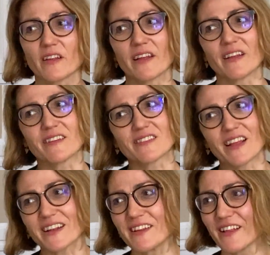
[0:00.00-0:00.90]

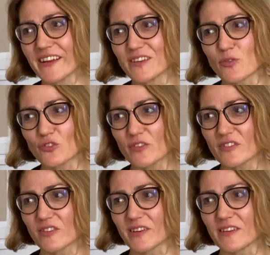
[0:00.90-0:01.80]
exactly like the
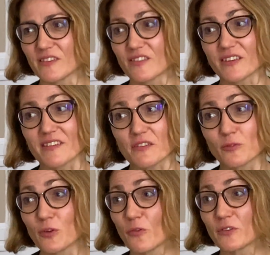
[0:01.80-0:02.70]
Russians did
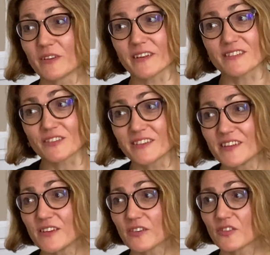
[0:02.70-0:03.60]
successfully over the last 30
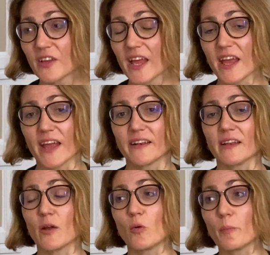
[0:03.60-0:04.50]
years. And
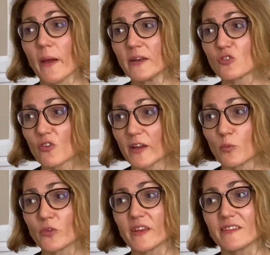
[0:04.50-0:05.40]
then they will
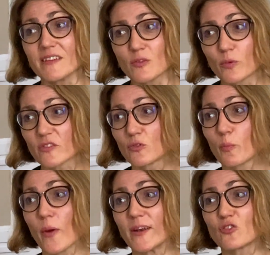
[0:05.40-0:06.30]
penetrate. What they did was to
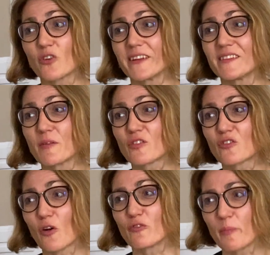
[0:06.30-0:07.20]
penetrate the
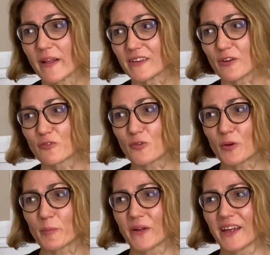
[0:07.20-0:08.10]
soft belly of
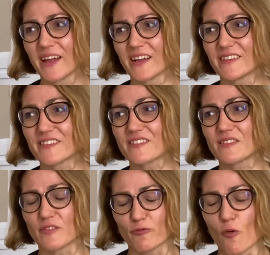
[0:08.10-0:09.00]
Europe, the
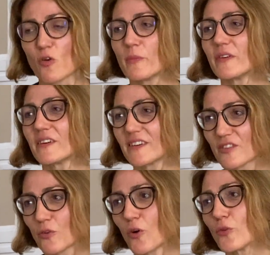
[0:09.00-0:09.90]
former
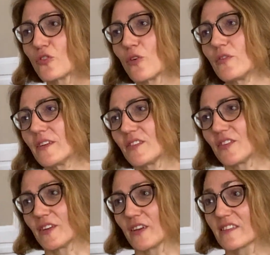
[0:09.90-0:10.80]
so-called Soviet
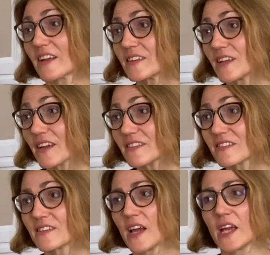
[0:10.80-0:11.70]

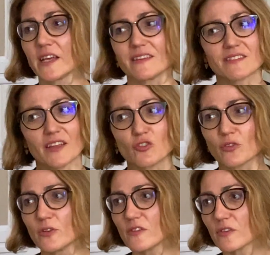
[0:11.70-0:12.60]
satellites in
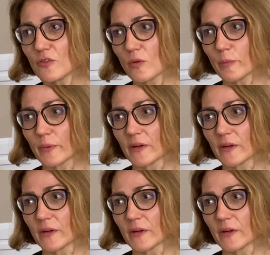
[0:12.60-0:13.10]
Central Eastern Europe,